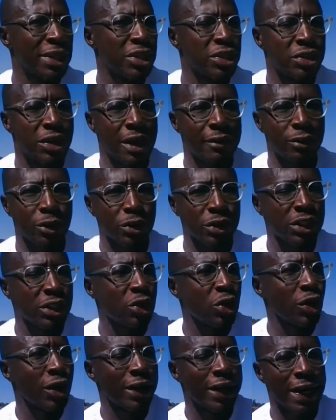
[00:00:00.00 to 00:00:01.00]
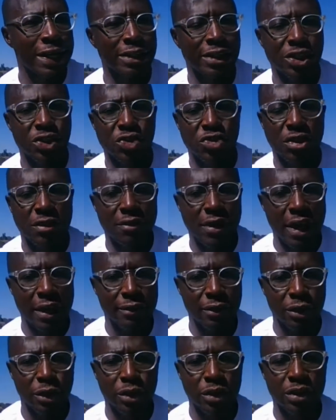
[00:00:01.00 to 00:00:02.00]
travels, he organizes
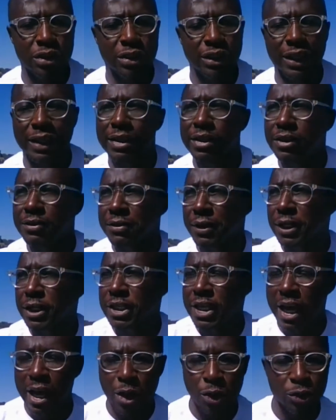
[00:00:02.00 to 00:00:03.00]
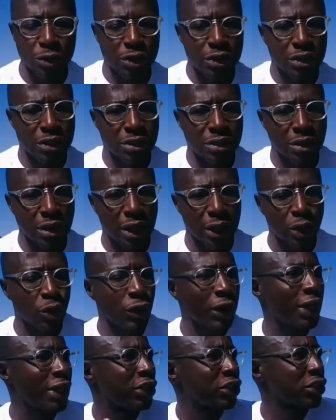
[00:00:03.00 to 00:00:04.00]
revivals in different towns and
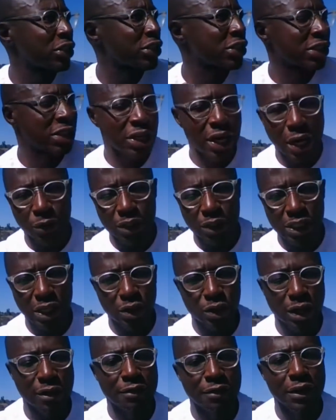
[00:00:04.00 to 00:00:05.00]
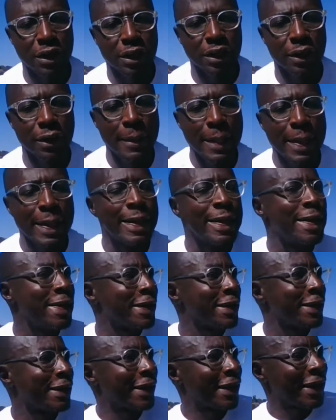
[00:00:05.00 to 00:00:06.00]
locations around South Africa,
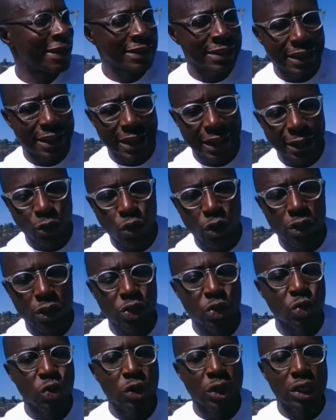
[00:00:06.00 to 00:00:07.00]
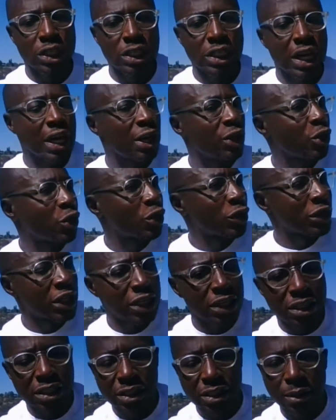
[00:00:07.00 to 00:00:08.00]
in KZN, KwaZulu-Natal, or in
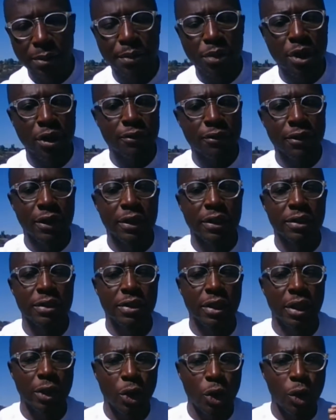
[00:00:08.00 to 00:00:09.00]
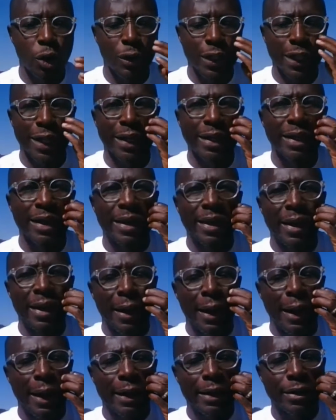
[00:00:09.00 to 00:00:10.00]
the Eastern Province and all that.
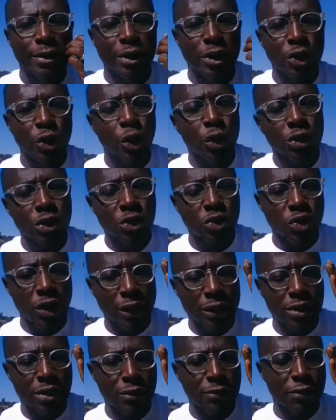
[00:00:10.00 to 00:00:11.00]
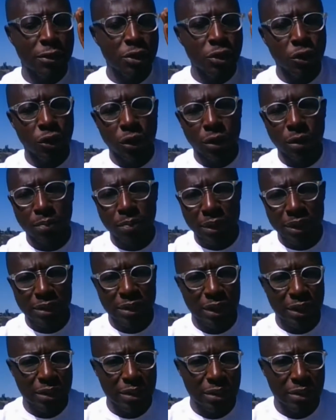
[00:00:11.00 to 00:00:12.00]
And he also runs a funeral
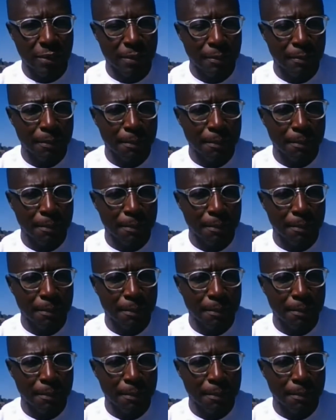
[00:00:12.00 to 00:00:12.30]
business,